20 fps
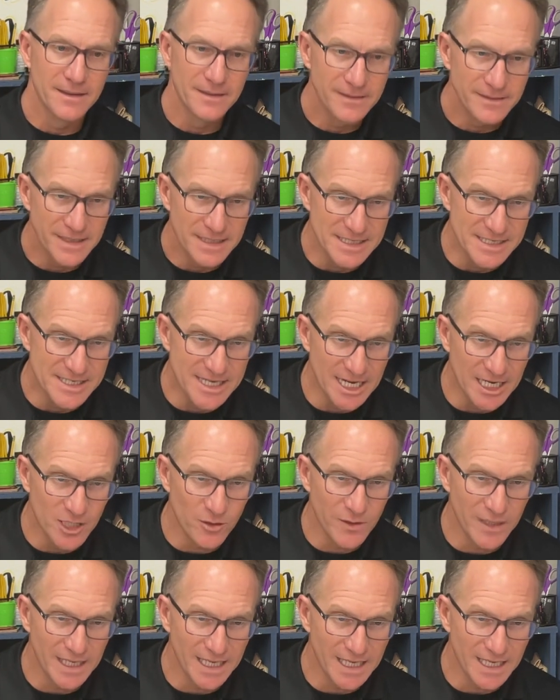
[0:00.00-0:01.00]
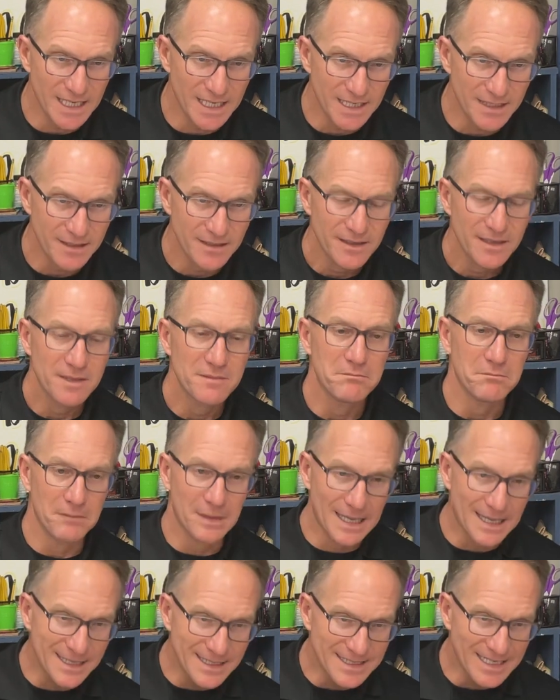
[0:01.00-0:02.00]
continuing in it,
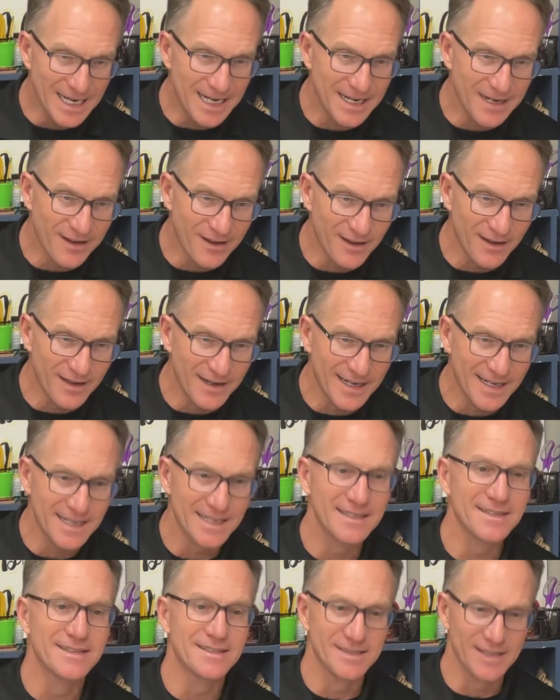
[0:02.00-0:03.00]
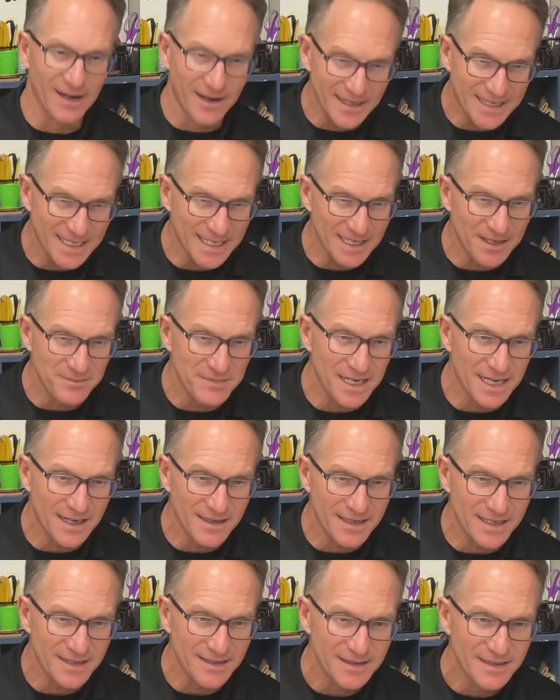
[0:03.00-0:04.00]
meditating on it, talking about
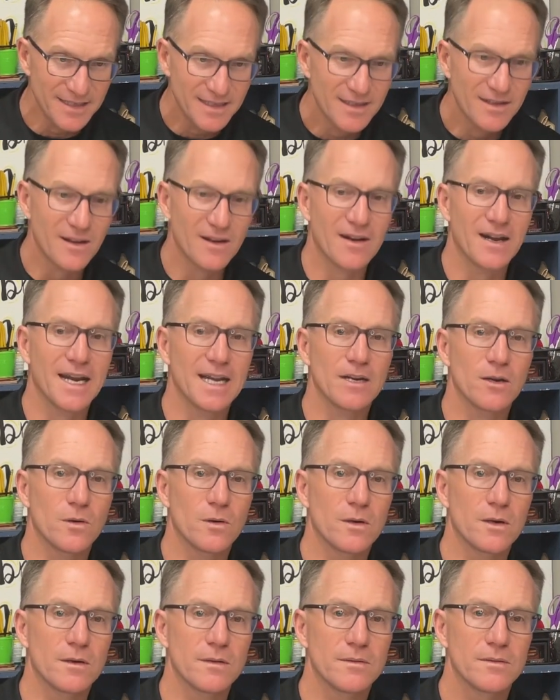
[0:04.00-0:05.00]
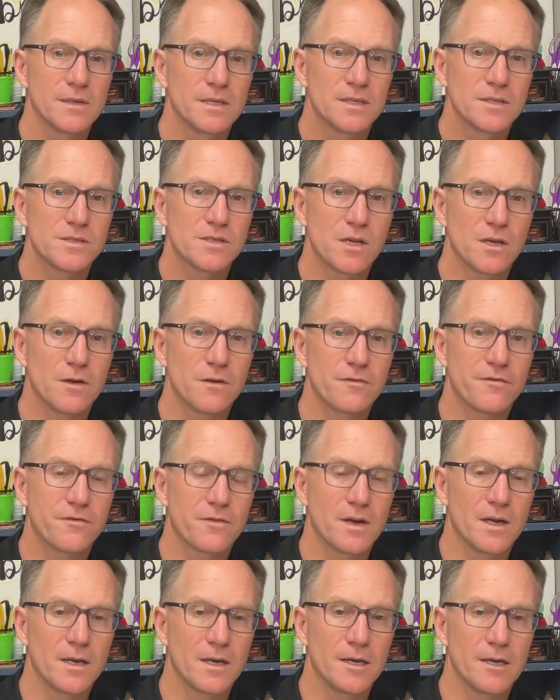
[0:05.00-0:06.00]
it. All right, Lord, so
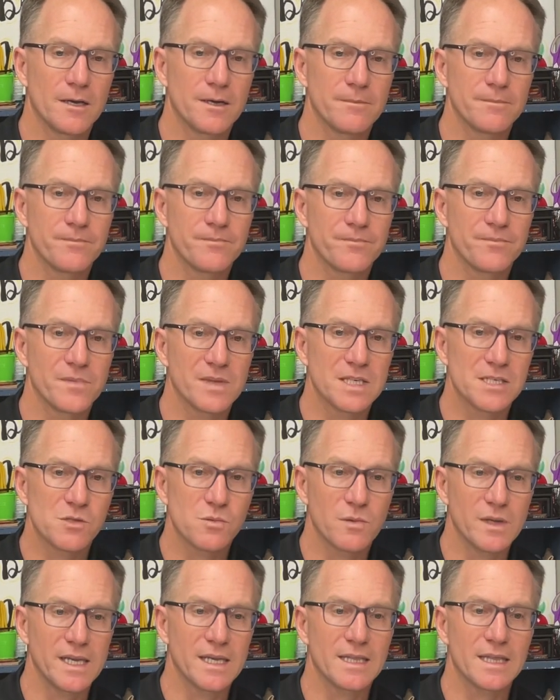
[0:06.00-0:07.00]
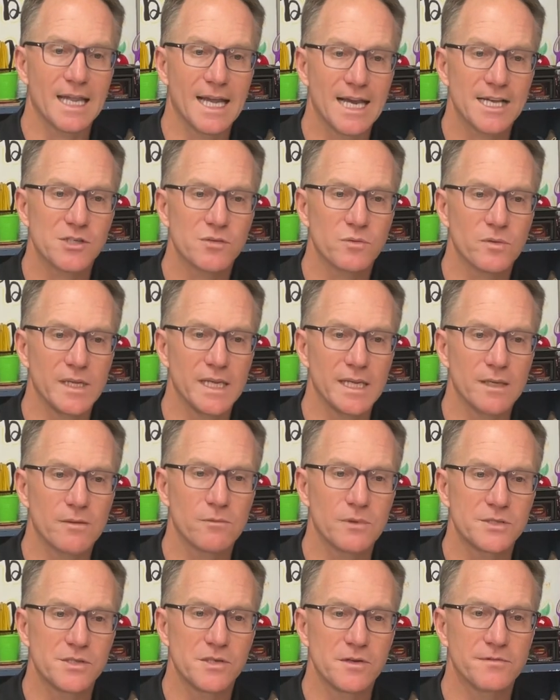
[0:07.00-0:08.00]
from this week, last week,
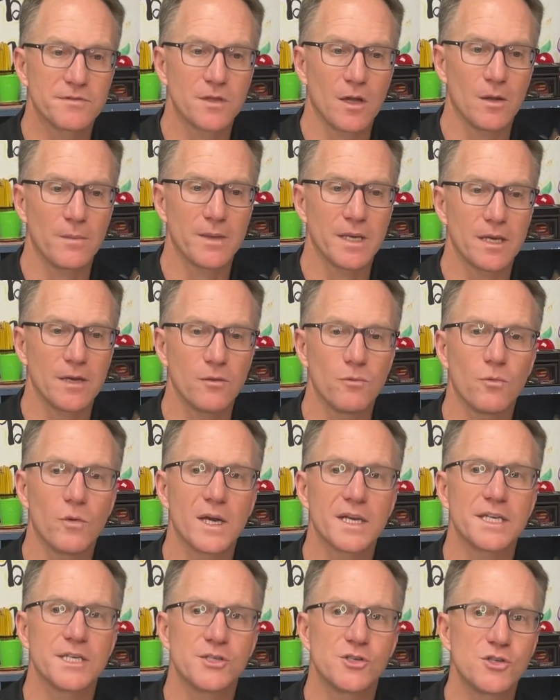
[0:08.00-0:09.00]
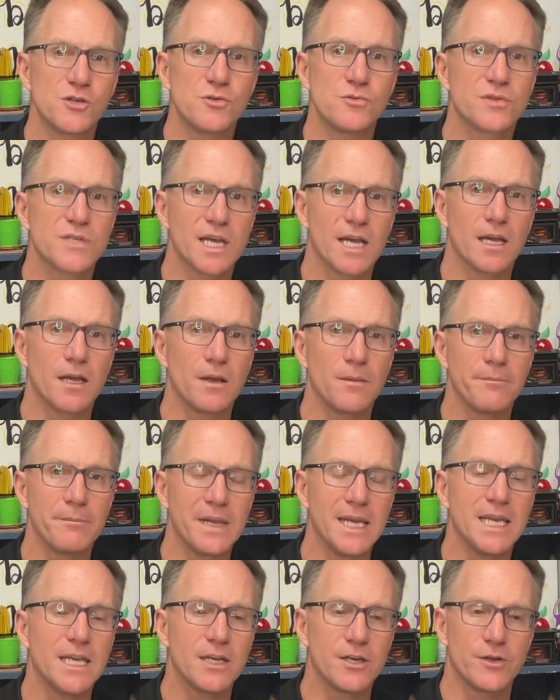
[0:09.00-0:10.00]
what you've told me to do, what did you tell
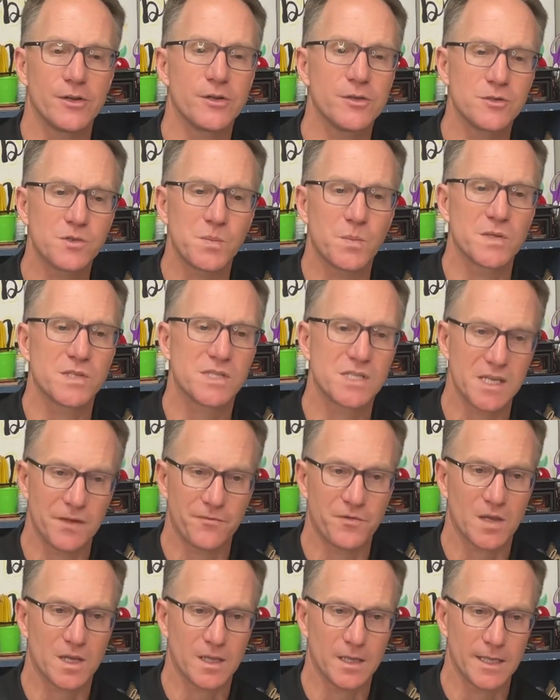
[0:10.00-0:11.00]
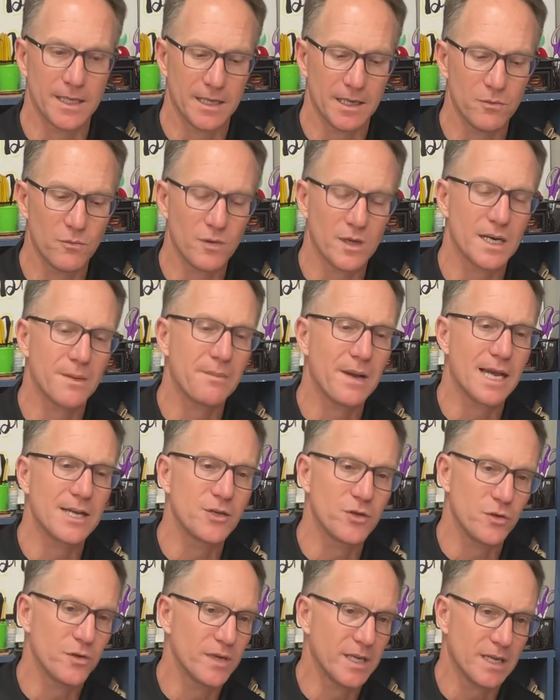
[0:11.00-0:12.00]
me to do specifically, and what am I
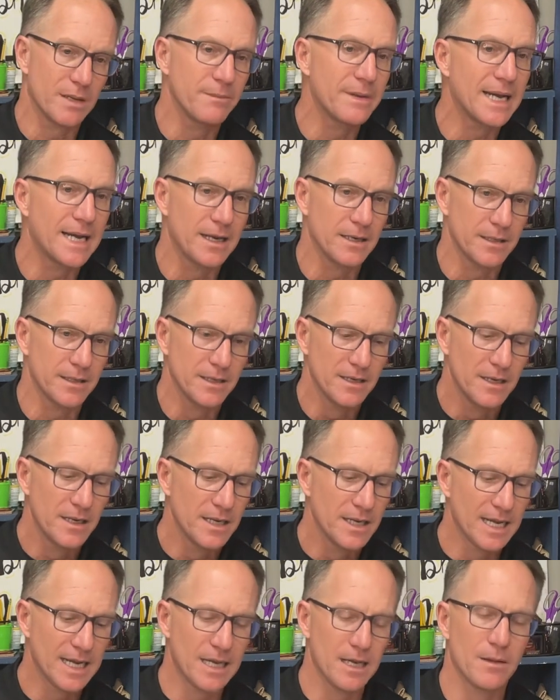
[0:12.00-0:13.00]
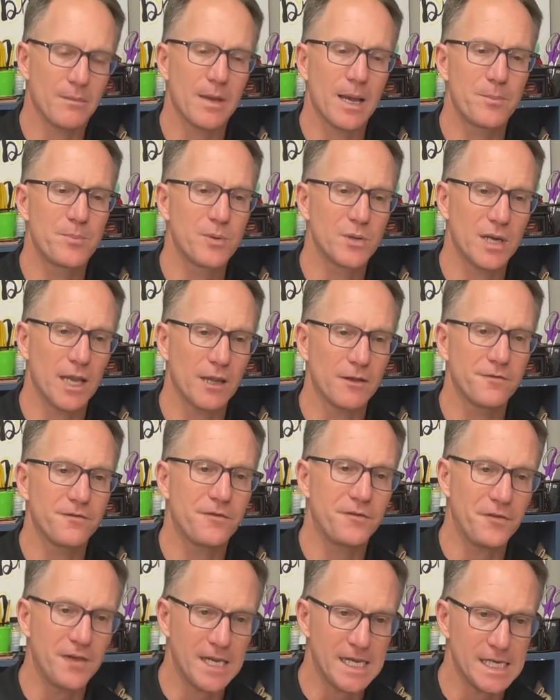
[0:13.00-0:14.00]
doing about it? How am I putting
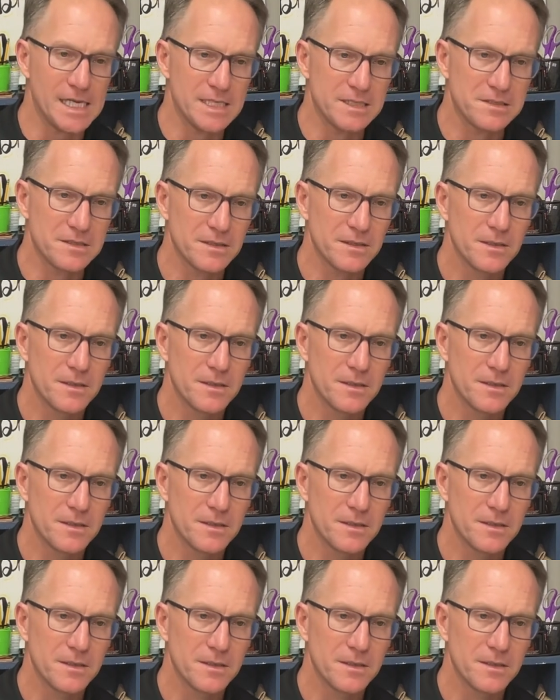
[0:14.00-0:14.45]
feet